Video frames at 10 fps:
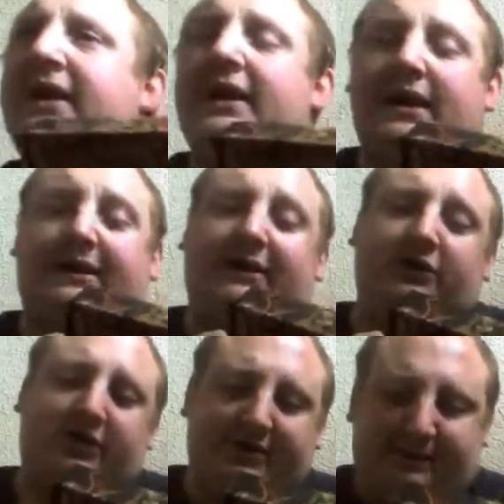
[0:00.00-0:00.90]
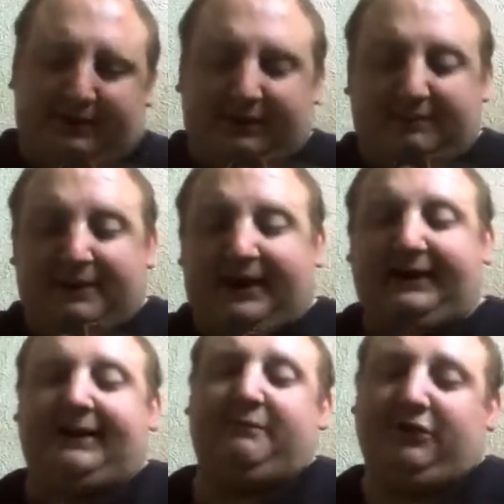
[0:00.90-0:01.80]
then look at the power-up pack, and then
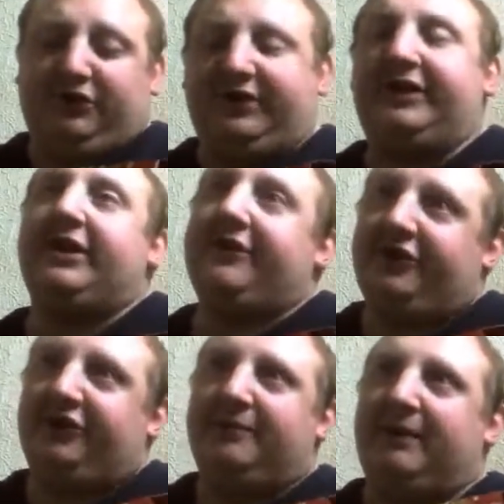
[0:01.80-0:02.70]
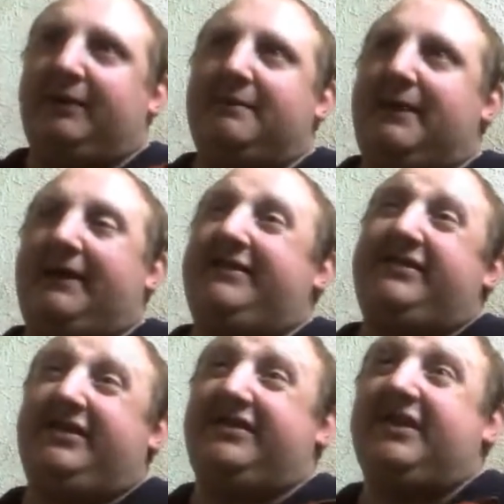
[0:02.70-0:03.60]
we'll look at the other 2 power-up packs,
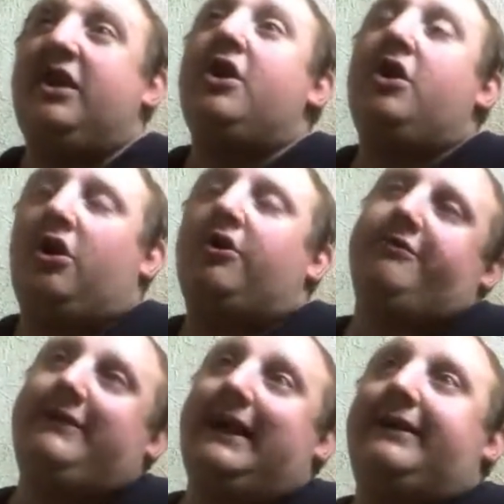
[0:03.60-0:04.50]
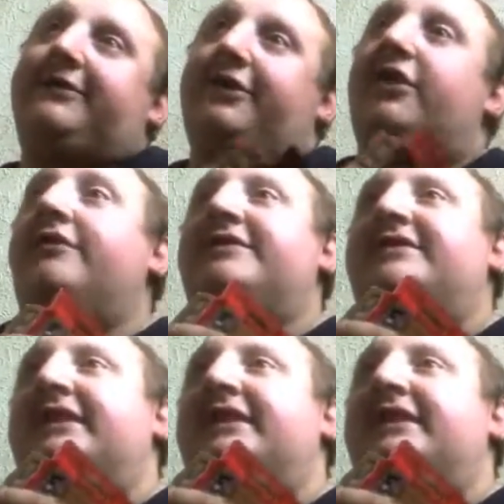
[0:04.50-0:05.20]
because all 3 decks are obviously